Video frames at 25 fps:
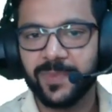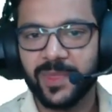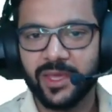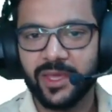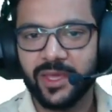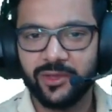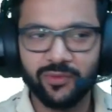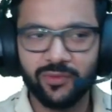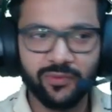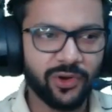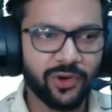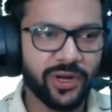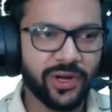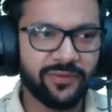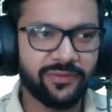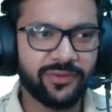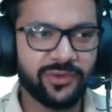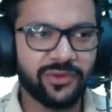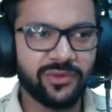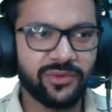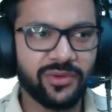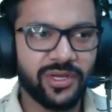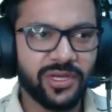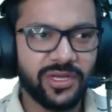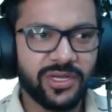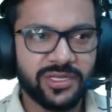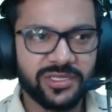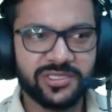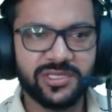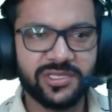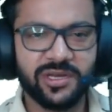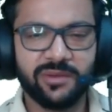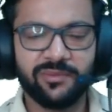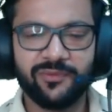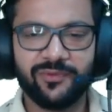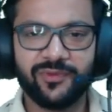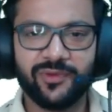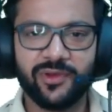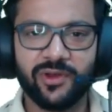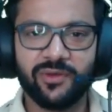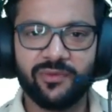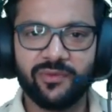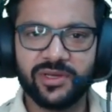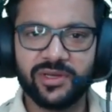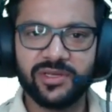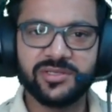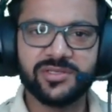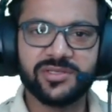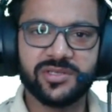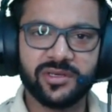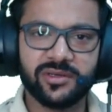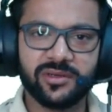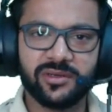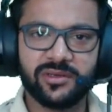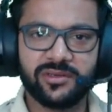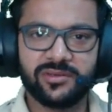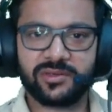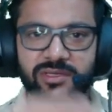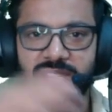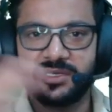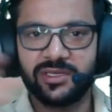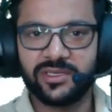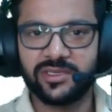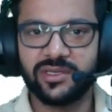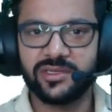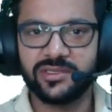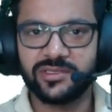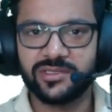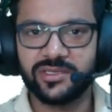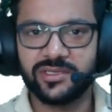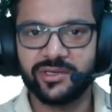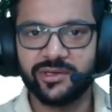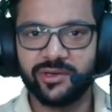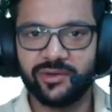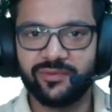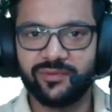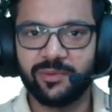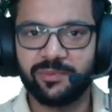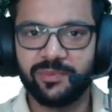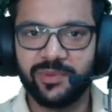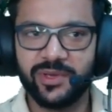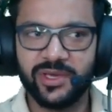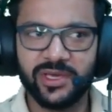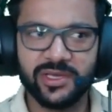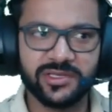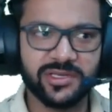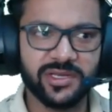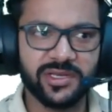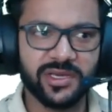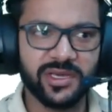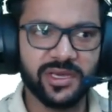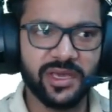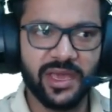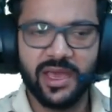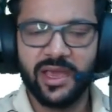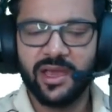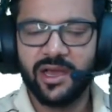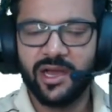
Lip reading: You won't have to jump from one institute to another institute for PhD,